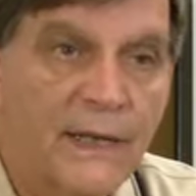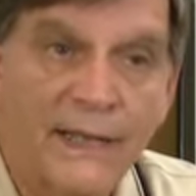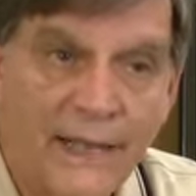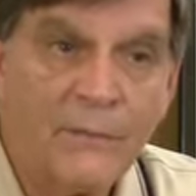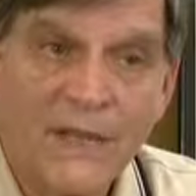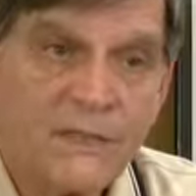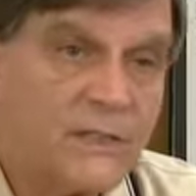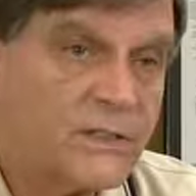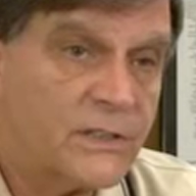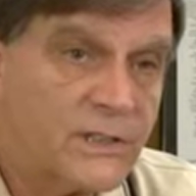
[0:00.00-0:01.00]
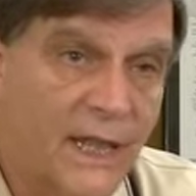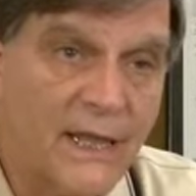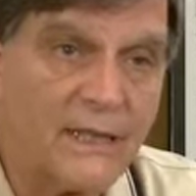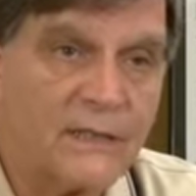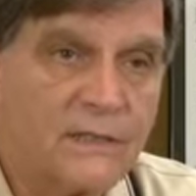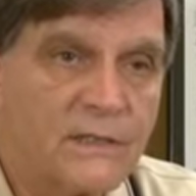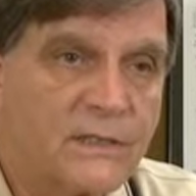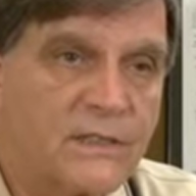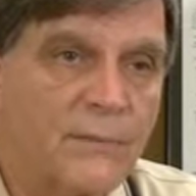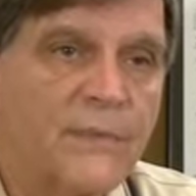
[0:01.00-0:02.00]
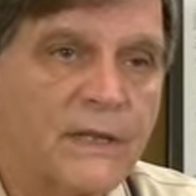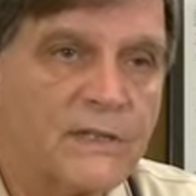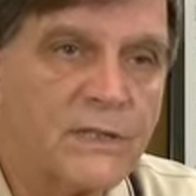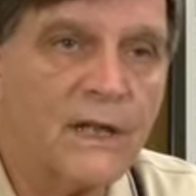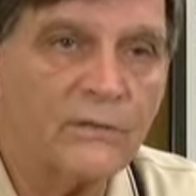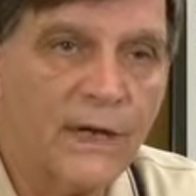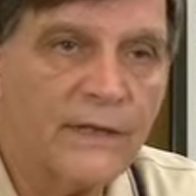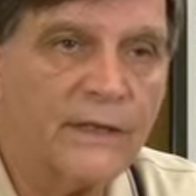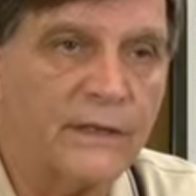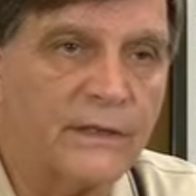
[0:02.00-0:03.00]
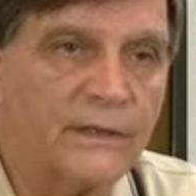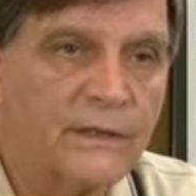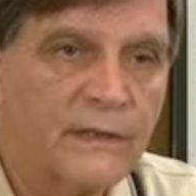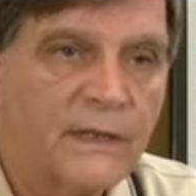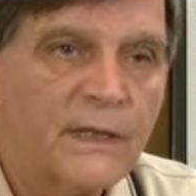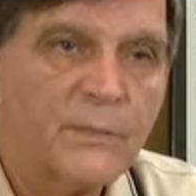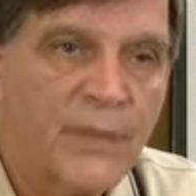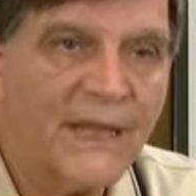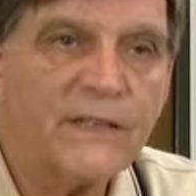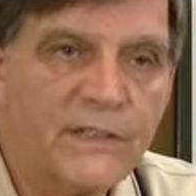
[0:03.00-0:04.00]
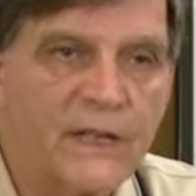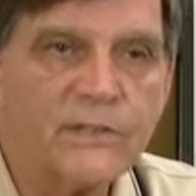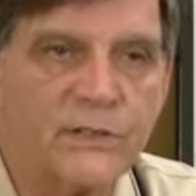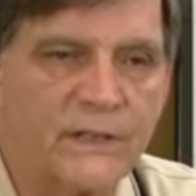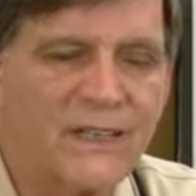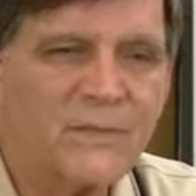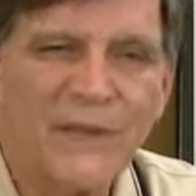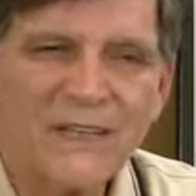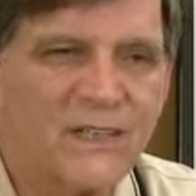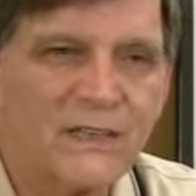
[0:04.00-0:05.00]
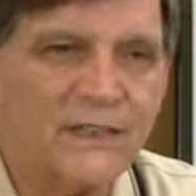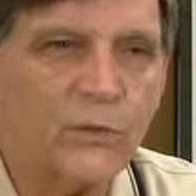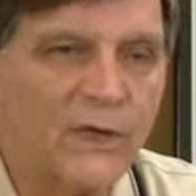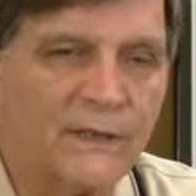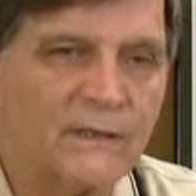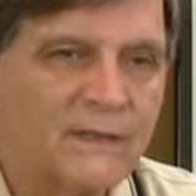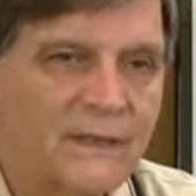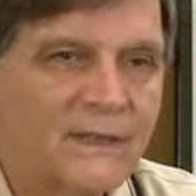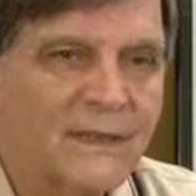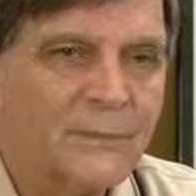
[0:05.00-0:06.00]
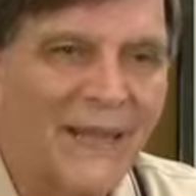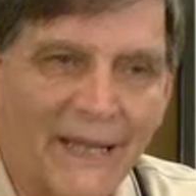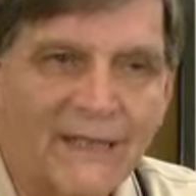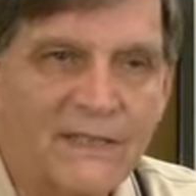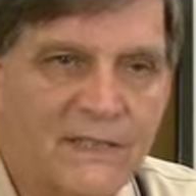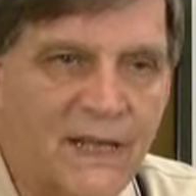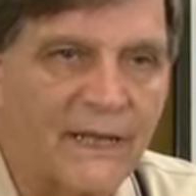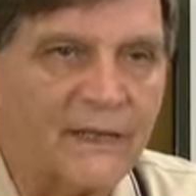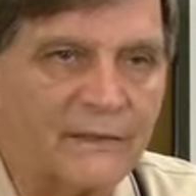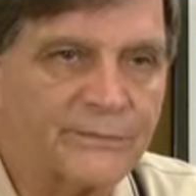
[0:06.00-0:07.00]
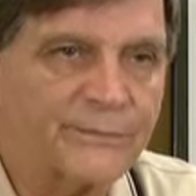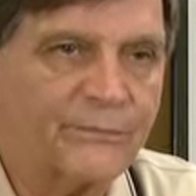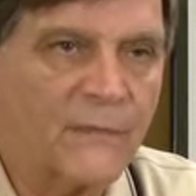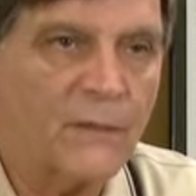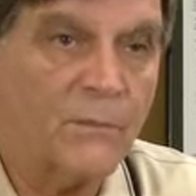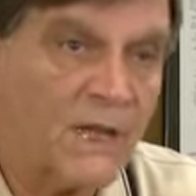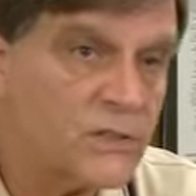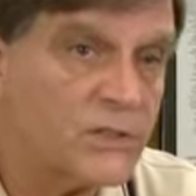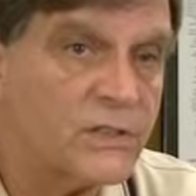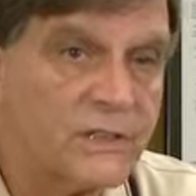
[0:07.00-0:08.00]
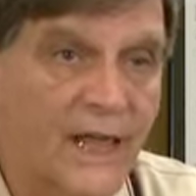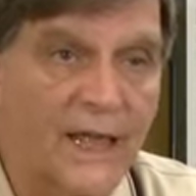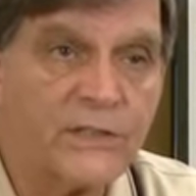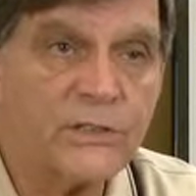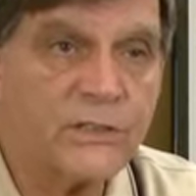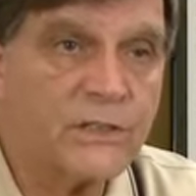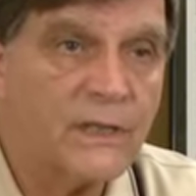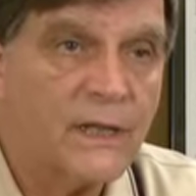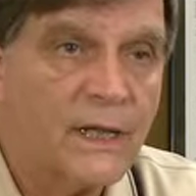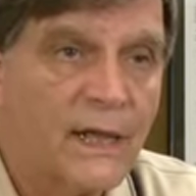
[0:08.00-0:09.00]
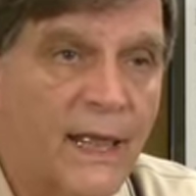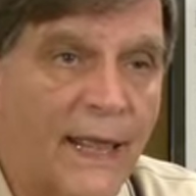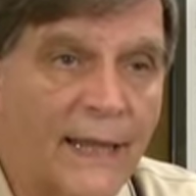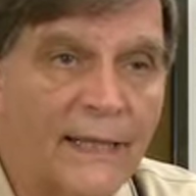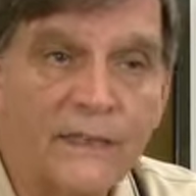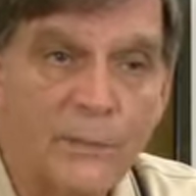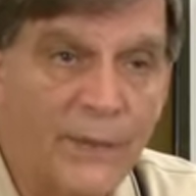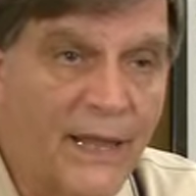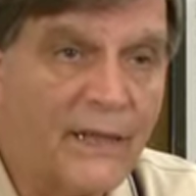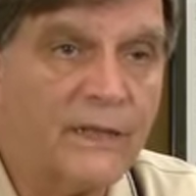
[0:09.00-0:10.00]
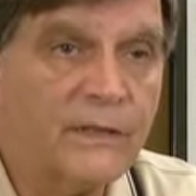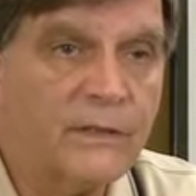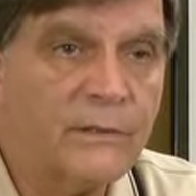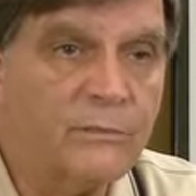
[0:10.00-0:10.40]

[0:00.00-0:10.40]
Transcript: And that message is, hey, something is not right here. Pay attention. That's basically what pain is saying. Muscles attached and depend